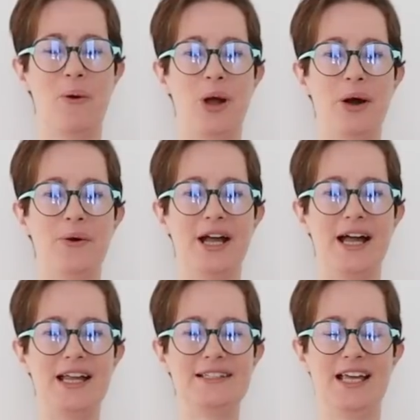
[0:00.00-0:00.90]
Well
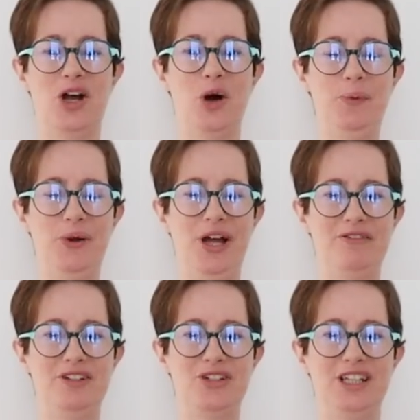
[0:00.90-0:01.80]
guys, I hope you have
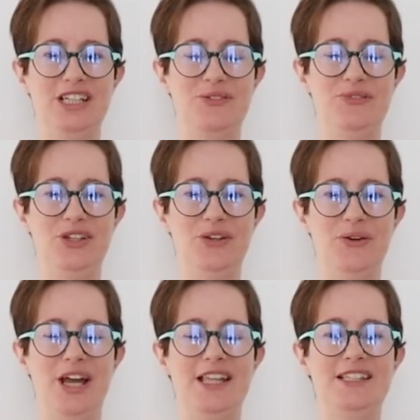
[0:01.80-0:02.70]
enjoyed this video
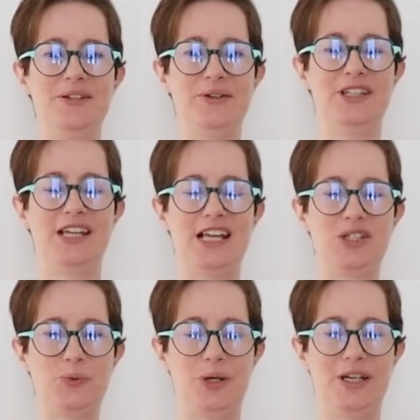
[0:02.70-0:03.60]
and see you on the
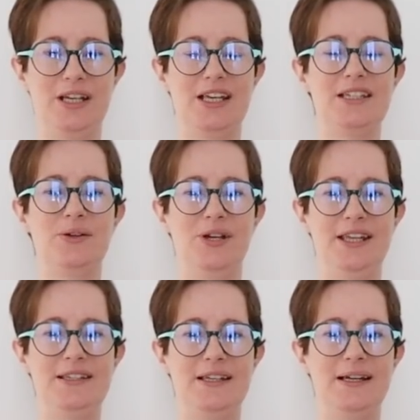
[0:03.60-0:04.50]
next one. See you
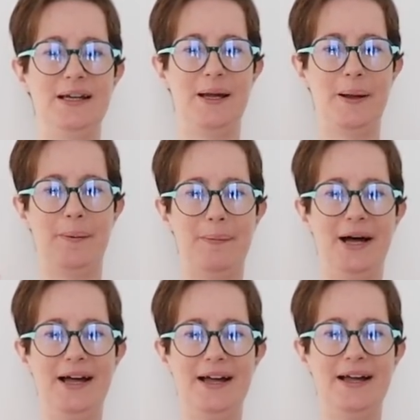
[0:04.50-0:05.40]
later.
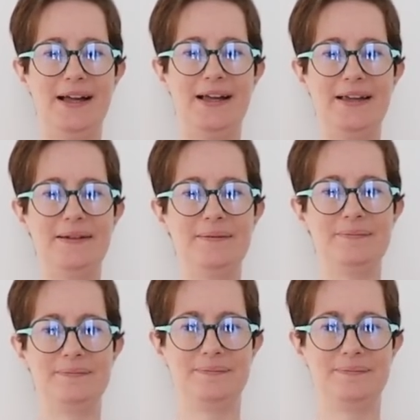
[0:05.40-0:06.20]
Bye!